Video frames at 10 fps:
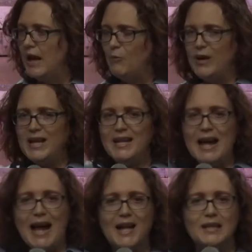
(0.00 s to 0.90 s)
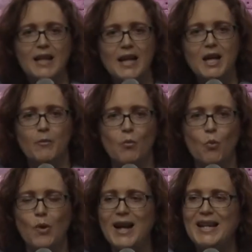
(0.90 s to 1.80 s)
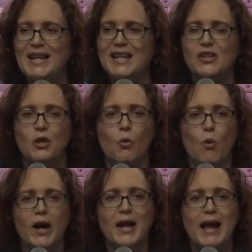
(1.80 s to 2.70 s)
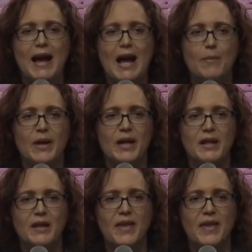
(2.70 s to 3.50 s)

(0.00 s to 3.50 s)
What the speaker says: We need to ask Him, what is the one habit